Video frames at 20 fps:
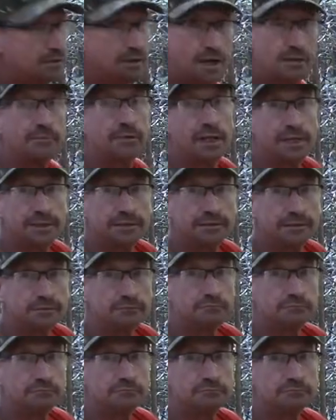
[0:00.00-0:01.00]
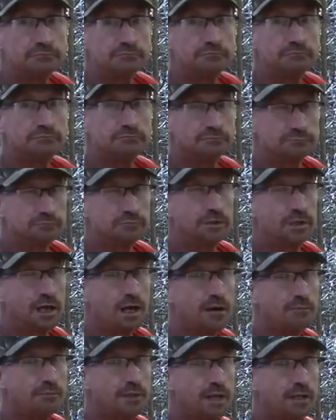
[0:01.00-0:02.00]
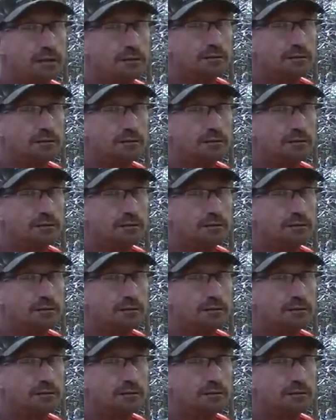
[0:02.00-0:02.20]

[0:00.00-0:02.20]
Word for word: I'm liking it. I'm liking